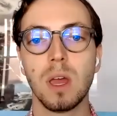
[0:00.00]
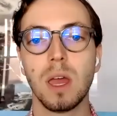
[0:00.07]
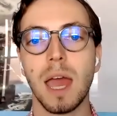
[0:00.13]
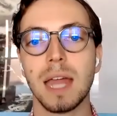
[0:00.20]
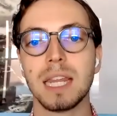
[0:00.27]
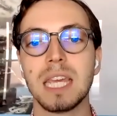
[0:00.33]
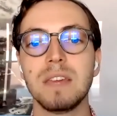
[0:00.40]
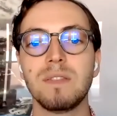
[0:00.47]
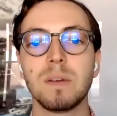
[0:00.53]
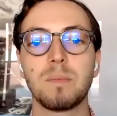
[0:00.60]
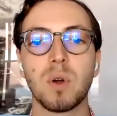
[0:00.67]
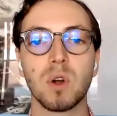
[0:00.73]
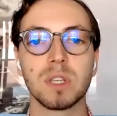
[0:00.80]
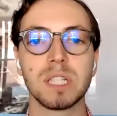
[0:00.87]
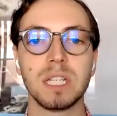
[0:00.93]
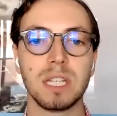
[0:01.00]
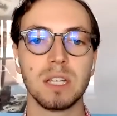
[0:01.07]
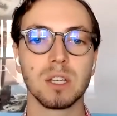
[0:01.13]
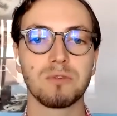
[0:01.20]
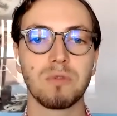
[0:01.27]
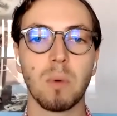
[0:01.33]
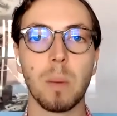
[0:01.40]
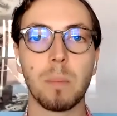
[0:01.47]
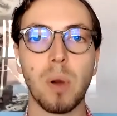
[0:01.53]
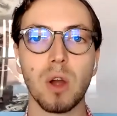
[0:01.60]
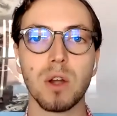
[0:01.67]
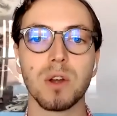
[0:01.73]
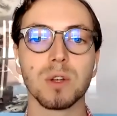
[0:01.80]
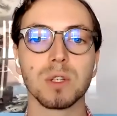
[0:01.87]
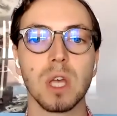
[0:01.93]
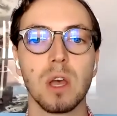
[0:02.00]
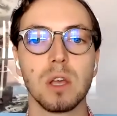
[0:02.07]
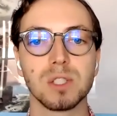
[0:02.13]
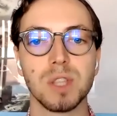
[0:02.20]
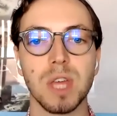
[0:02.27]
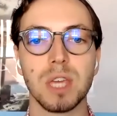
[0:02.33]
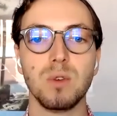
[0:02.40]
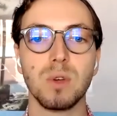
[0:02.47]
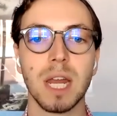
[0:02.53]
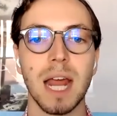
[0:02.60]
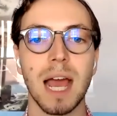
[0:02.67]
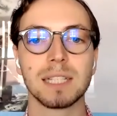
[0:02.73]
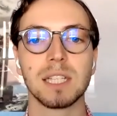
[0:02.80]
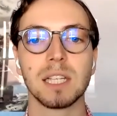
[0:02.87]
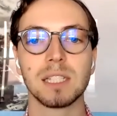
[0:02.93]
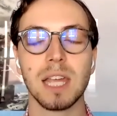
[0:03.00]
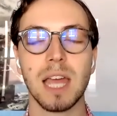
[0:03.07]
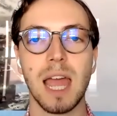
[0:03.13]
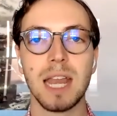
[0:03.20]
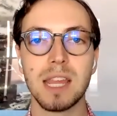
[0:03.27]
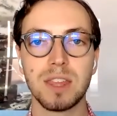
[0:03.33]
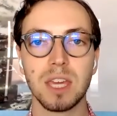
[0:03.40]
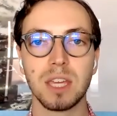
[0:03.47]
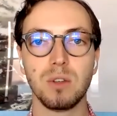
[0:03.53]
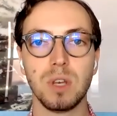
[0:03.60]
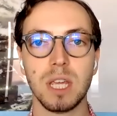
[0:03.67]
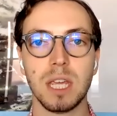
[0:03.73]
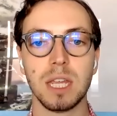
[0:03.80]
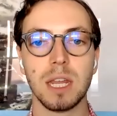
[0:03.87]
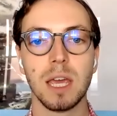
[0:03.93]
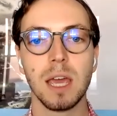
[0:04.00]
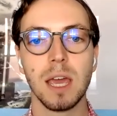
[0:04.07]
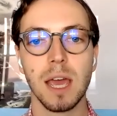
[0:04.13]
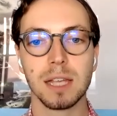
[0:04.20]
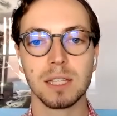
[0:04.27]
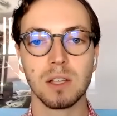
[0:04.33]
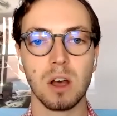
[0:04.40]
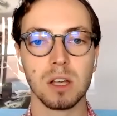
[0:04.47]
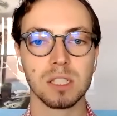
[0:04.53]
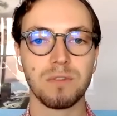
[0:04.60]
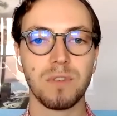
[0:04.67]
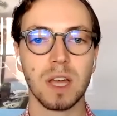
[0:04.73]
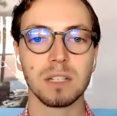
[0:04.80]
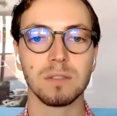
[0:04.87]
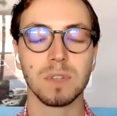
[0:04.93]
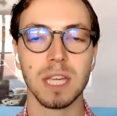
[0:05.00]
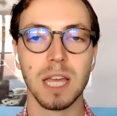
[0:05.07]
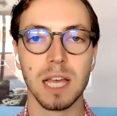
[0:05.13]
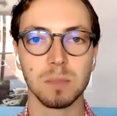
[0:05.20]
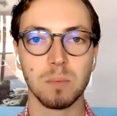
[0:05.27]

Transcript: and even perks and deals from our partners so that you get access to anything you need as cost effectively as